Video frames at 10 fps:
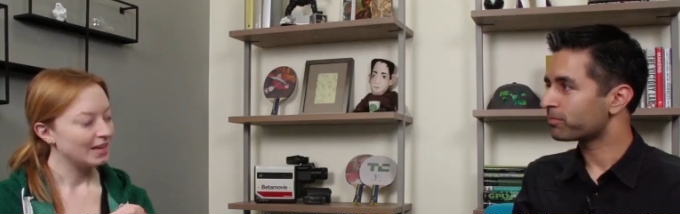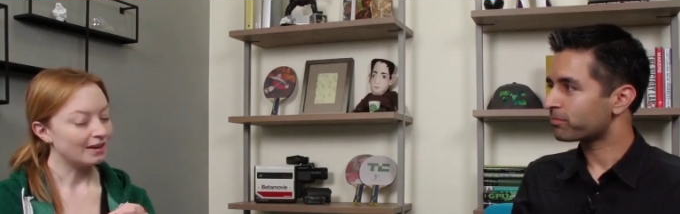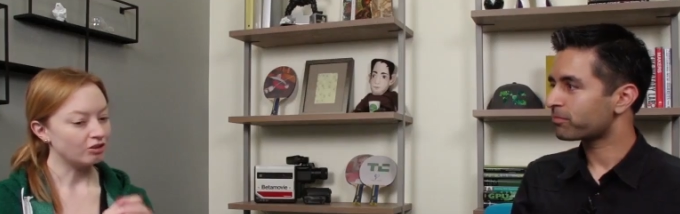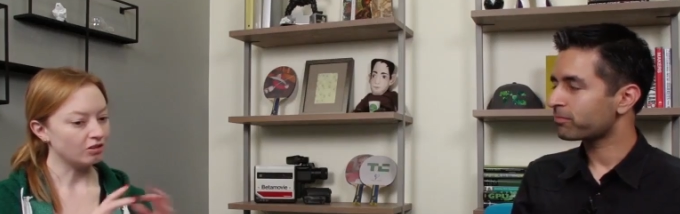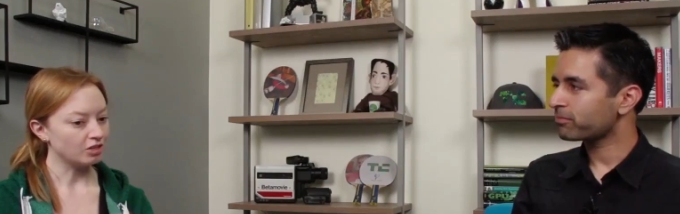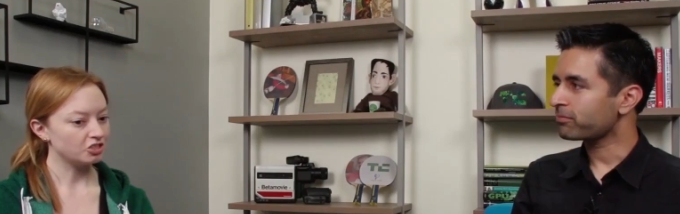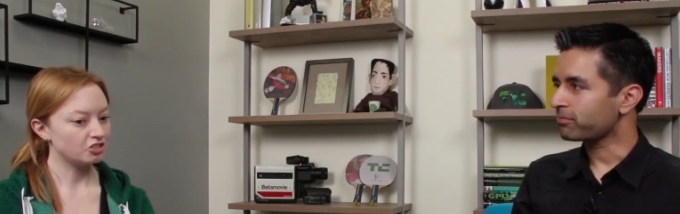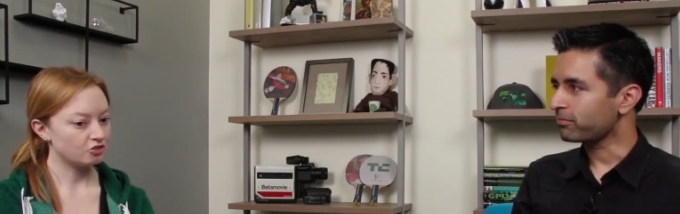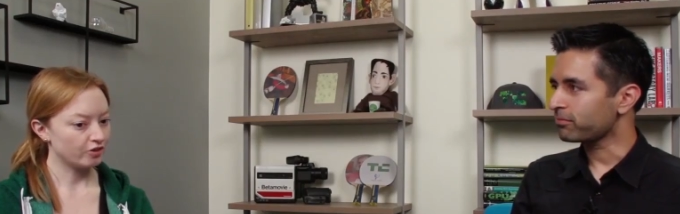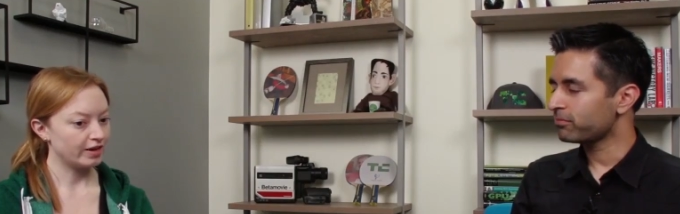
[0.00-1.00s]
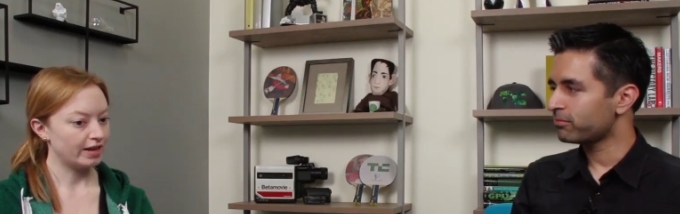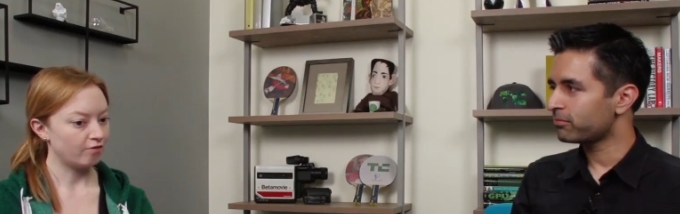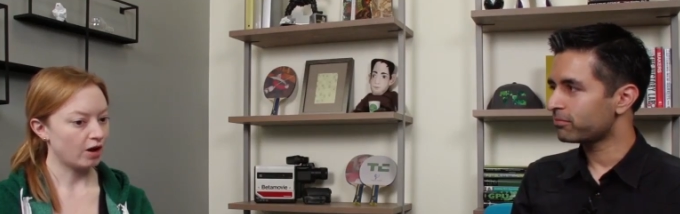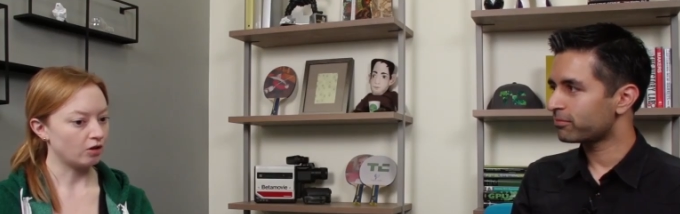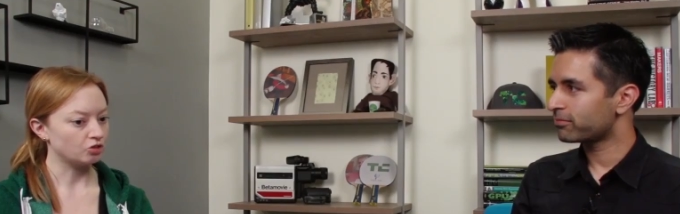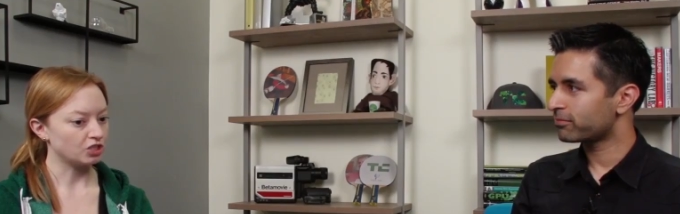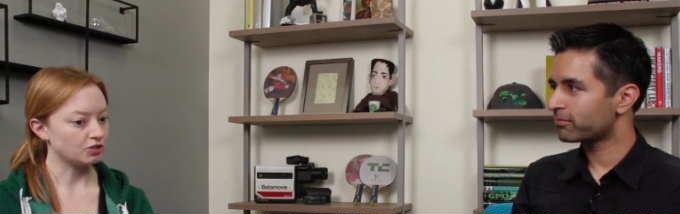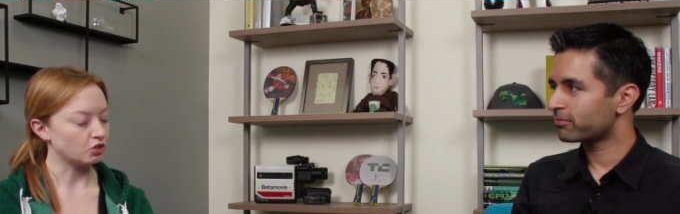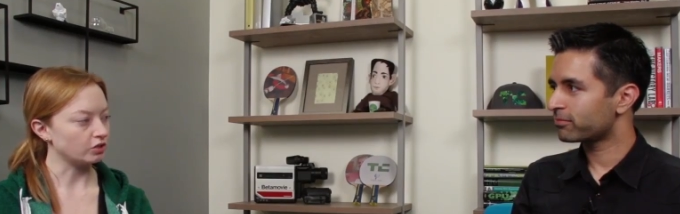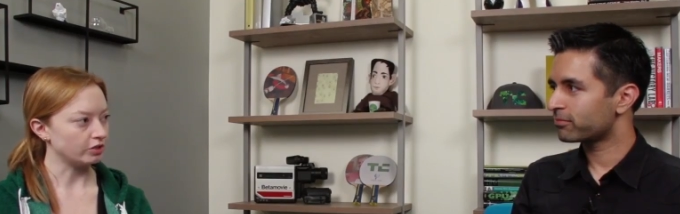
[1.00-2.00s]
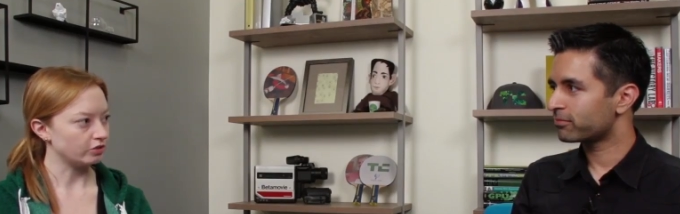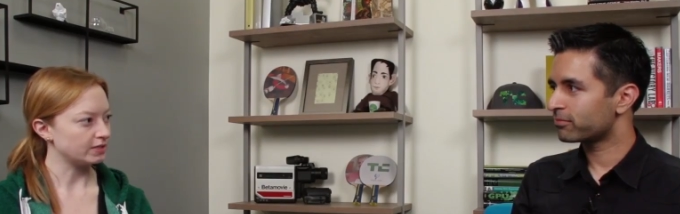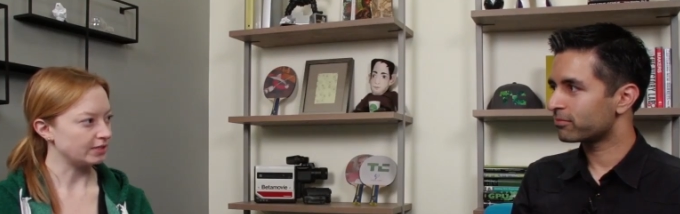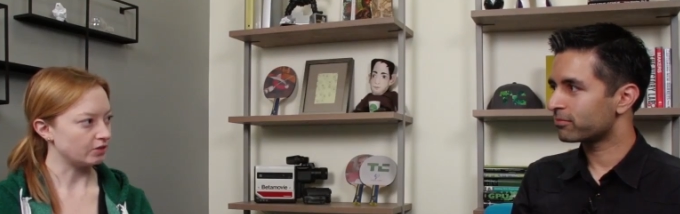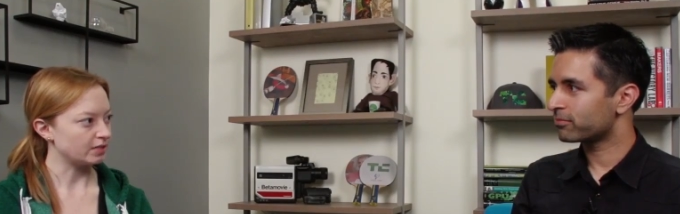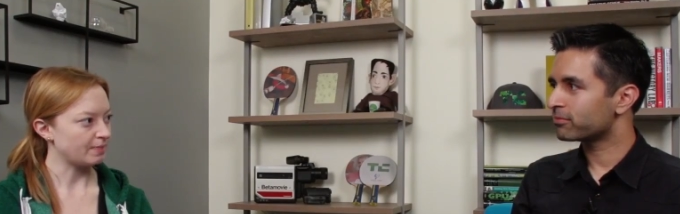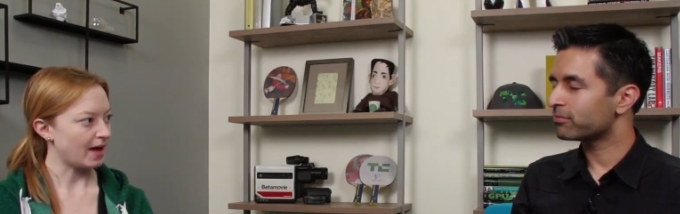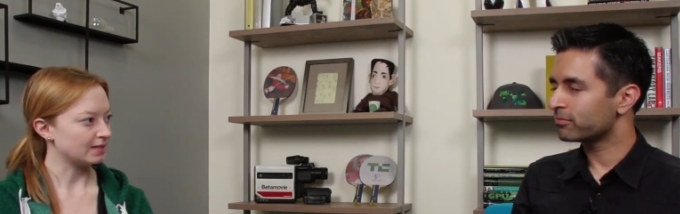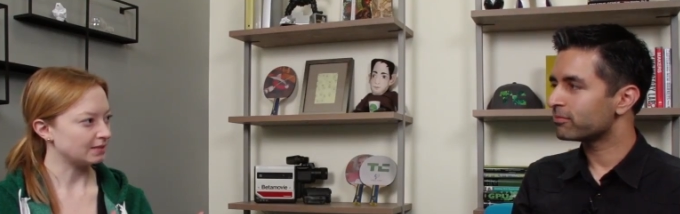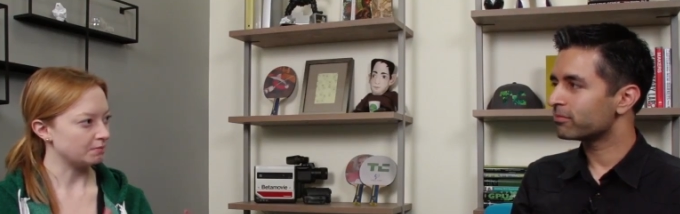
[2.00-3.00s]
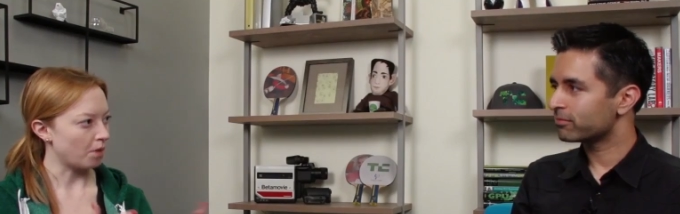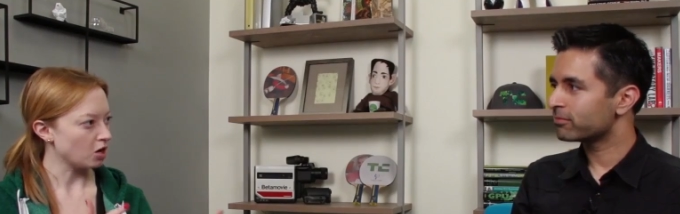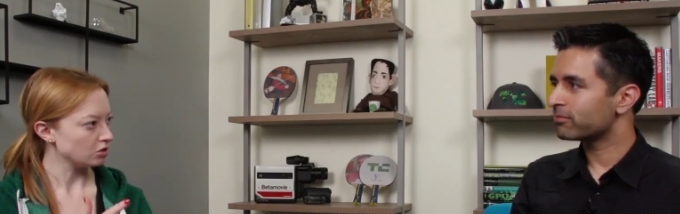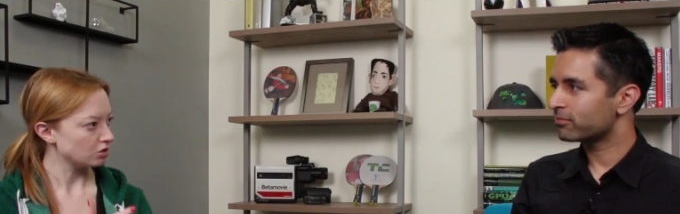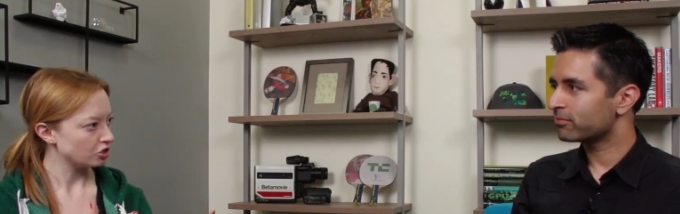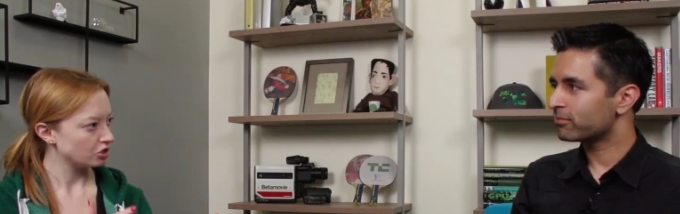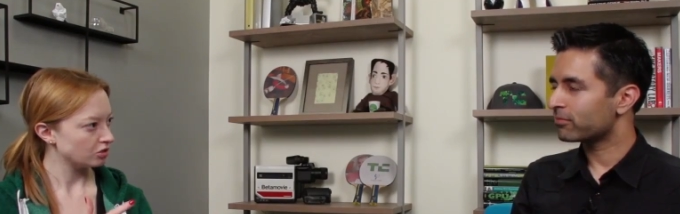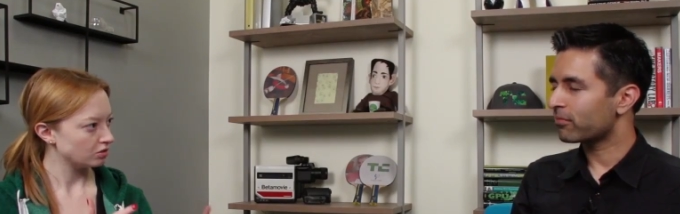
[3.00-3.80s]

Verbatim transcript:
Speaker 1: Now, you launched Screen Hero just earlier this year, this past March?